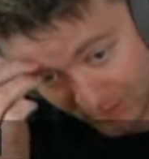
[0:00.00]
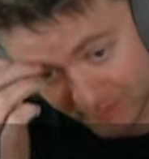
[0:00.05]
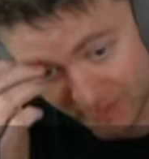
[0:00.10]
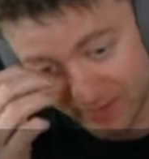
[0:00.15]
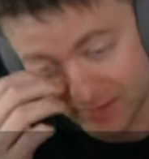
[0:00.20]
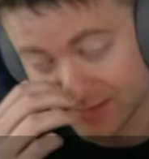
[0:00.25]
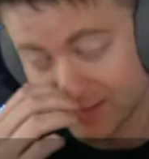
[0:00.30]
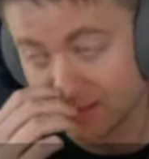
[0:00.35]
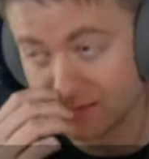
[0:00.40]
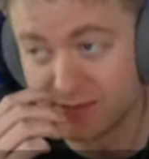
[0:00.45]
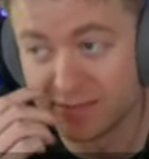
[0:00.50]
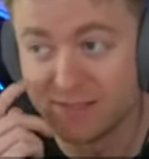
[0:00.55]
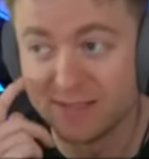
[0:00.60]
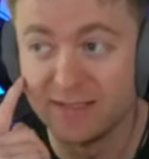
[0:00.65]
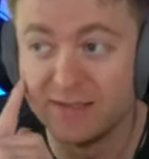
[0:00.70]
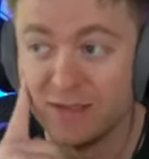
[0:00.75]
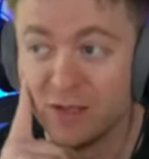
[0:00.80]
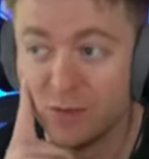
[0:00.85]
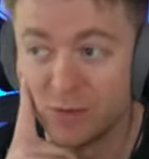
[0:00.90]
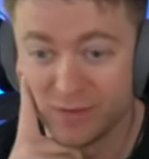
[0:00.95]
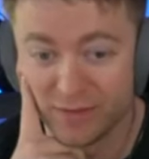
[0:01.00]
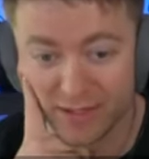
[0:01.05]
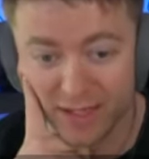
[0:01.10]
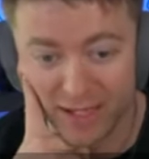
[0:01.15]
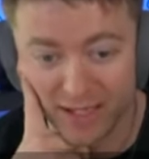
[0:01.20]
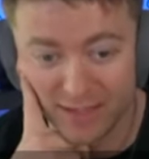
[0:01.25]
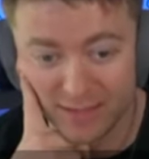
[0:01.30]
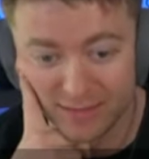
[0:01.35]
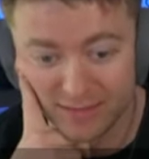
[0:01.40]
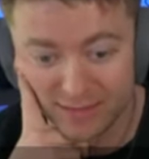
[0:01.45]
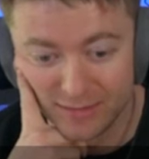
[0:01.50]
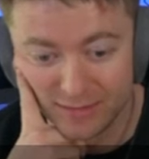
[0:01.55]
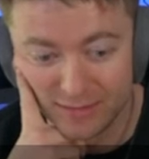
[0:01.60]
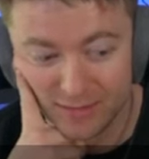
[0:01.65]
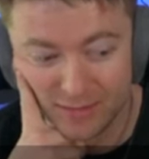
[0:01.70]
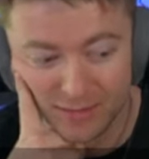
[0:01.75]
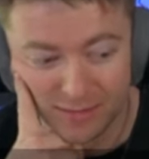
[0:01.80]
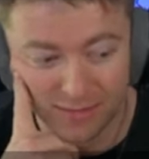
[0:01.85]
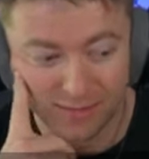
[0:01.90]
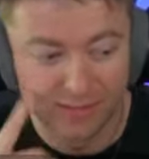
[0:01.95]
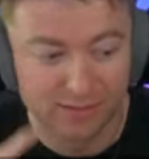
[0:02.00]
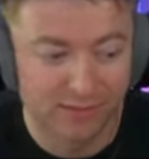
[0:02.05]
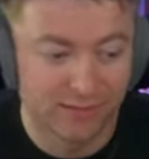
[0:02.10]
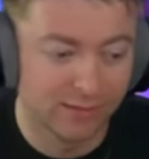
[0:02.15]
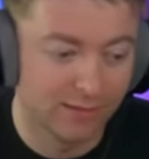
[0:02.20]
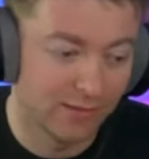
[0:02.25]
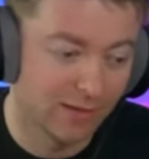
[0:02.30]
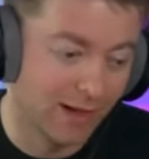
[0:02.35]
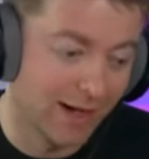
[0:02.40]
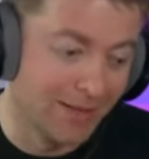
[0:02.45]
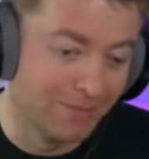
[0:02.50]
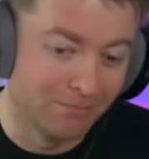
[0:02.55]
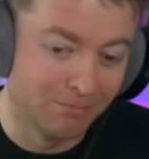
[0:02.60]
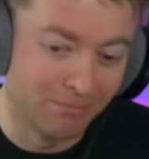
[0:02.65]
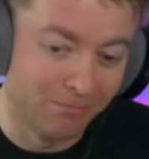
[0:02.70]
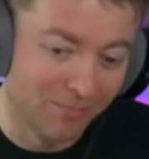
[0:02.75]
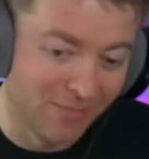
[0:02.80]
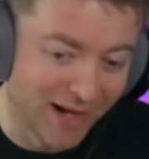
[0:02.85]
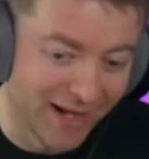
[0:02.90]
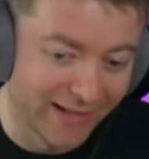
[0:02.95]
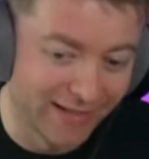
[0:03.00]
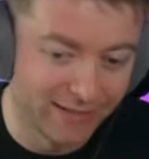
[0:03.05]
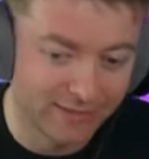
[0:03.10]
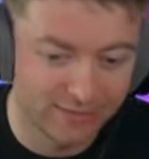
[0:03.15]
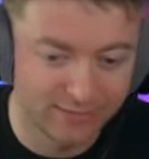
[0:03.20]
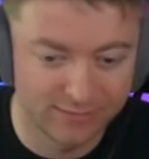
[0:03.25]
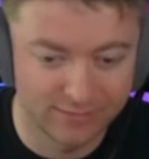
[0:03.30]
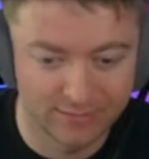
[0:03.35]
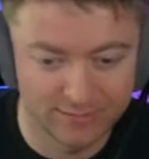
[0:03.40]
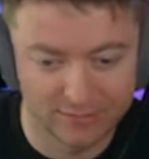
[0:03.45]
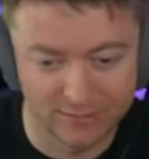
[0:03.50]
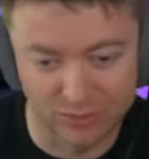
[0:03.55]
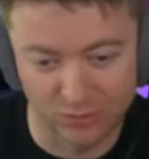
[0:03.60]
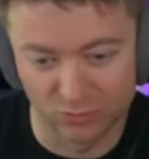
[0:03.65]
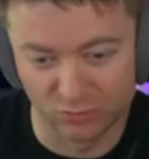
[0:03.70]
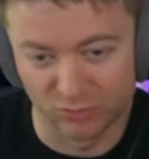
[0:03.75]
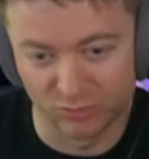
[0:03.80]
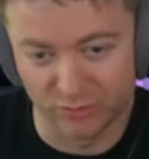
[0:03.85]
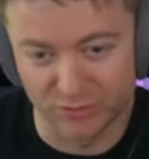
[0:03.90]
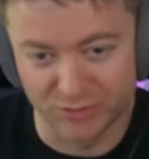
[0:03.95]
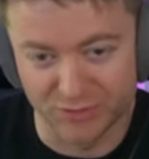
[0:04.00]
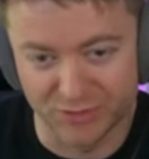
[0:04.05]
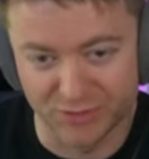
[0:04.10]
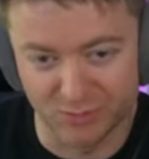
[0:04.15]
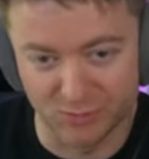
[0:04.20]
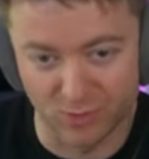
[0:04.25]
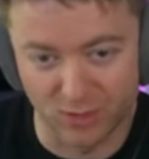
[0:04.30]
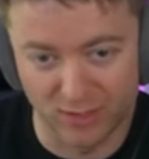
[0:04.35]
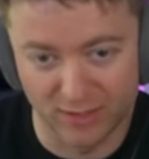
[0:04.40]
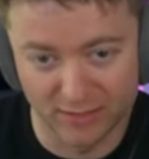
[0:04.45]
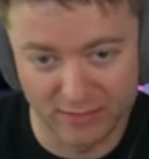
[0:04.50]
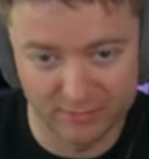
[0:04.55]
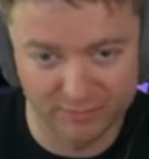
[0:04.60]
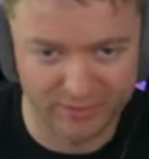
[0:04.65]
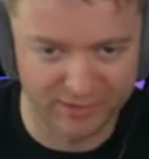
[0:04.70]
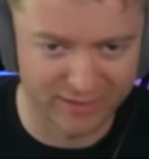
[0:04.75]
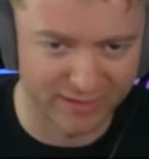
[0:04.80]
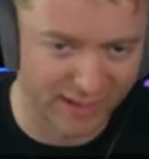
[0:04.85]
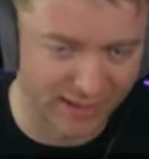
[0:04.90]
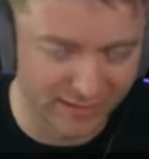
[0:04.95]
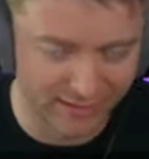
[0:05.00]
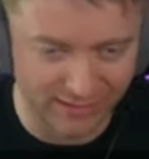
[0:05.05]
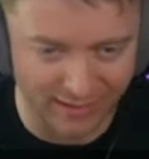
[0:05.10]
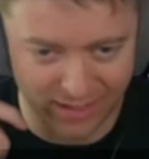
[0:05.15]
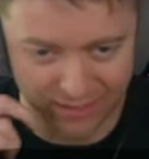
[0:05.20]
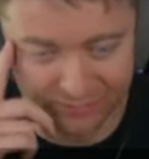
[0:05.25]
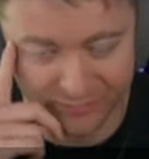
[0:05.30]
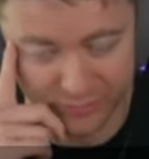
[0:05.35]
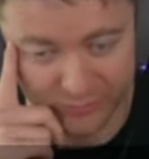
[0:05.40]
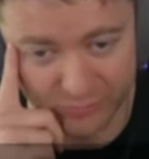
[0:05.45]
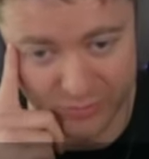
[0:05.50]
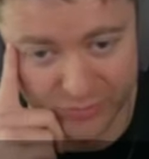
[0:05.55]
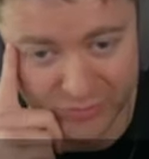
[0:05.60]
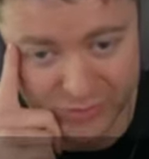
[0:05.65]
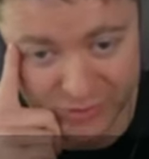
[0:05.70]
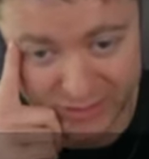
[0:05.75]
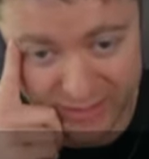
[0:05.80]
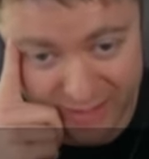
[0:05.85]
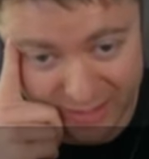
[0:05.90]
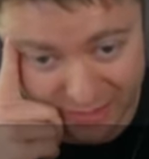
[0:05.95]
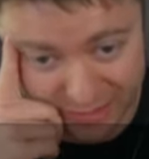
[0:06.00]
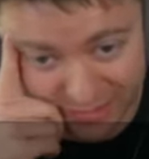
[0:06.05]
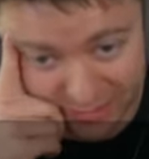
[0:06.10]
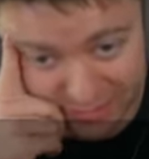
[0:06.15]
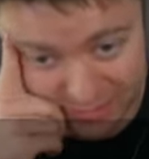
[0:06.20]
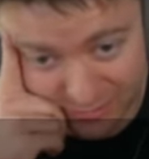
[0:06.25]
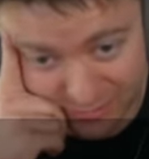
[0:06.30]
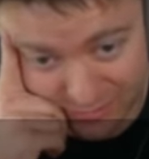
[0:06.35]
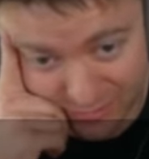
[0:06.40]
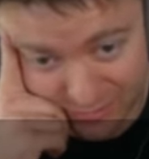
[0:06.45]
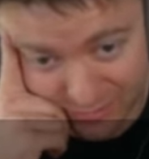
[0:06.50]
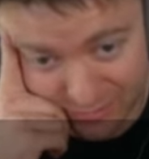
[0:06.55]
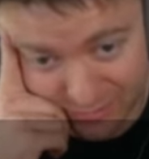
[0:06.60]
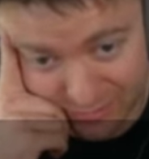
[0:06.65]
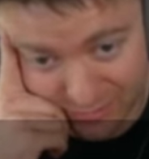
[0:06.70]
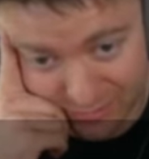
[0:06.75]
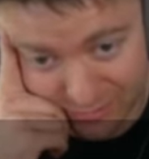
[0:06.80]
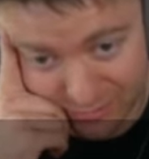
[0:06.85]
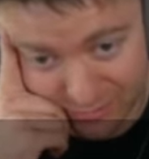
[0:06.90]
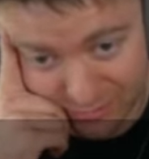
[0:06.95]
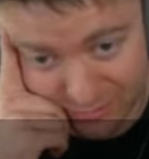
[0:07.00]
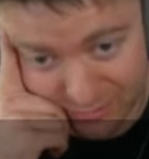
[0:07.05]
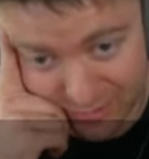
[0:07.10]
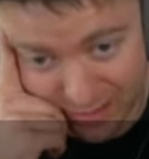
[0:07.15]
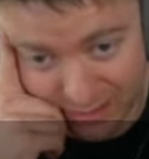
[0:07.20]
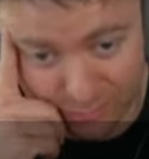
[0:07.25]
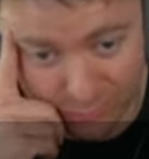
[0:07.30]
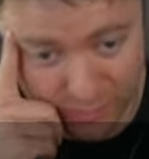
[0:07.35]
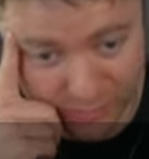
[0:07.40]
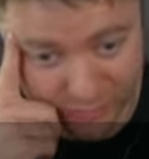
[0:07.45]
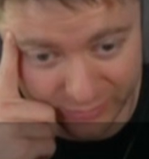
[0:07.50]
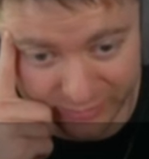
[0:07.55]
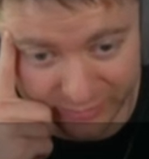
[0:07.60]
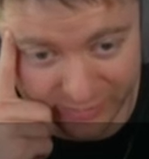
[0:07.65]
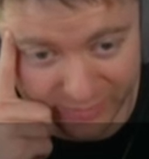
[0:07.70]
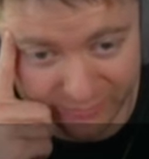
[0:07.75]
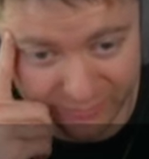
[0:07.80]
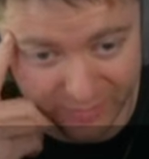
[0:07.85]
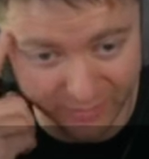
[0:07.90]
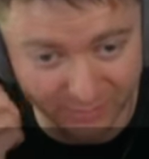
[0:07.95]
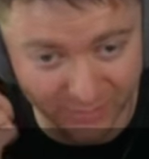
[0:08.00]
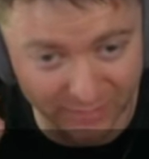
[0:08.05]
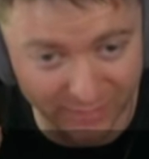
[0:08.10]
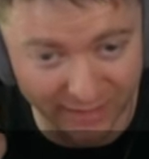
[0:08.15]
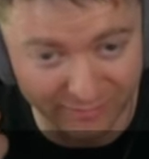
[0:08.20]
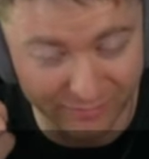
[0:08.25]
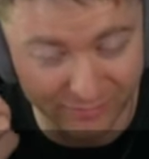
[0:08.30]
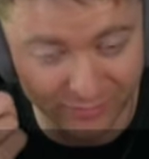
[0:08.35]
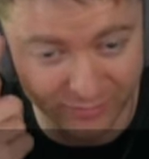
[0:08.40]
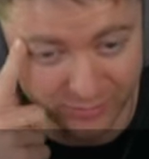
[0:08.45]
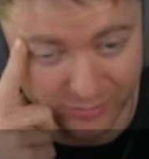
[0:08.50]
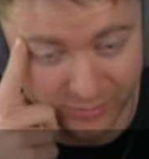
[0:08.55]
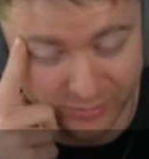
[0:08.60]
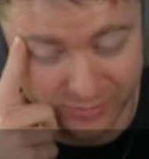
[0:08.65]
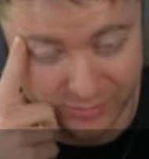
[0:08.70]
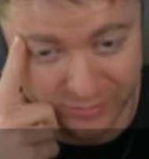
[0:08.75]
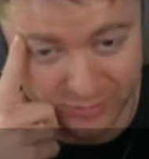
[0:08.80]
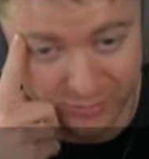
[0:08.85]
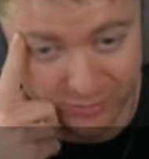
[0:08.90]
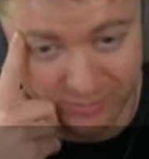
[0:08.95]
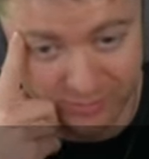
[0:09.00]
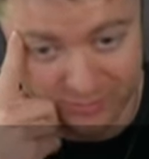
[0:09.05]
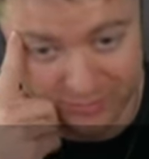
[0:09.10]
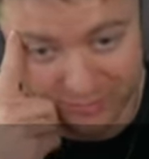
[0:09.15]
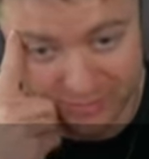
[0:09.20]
mean, it's hard to say no to that. I might go rook g1, but then after rook g8, I'm wondering if I'm clever or stupid.